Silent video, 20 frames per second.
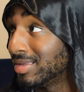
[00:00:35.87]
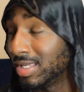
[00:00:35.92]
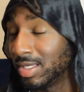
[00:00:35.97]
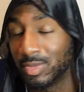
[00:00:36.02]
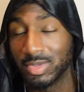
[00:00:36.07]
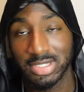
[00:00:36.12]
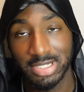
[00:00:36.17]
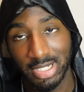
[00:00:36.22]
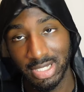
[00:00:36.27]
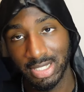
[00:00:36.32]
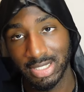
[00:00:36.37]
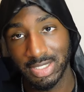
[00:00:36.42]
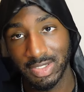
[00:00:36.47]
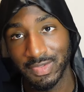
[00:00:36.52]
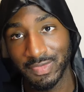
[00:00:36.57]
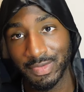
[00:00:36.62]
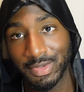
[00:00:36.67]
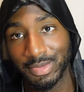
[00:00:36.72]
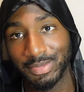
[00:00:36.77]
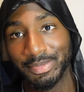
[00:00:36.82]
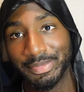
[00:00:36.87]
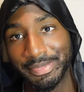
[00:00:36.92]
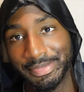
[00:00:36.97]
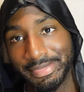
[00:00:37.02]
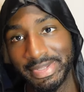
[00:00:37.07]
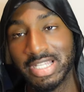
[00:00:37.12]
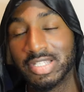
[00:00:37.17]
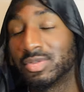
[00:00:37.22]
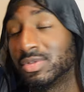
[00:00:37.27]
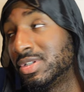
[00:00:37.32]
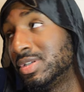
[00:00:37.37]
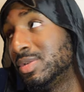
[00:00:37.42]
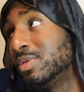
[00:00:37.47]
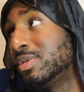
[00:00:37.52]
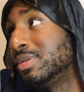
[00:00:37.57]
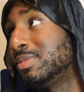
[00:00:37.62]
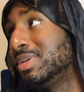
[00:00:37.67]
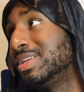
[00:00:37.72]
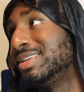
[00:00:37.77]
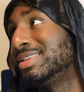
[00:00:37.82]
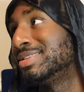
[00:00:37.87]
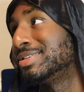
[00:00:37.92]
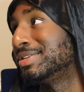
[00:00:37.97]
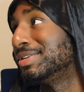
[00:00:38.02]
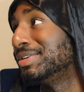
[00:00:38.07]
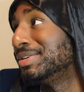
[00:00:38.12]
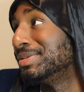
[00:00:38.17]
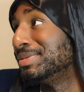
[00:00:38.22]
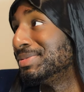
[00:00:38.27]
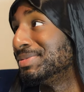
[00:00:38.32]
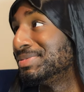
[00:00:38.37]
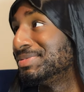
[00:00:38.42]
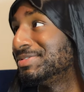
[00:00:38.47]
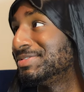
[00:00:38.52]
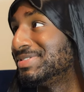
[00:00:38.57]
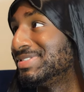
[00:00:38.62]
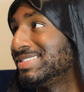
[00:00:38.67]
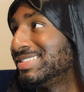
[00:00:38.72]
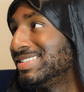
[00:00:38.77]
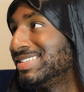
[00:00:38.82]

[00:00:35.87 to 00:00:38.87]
it was Alexa's fault. That's what she wanted me to tell y'all. What?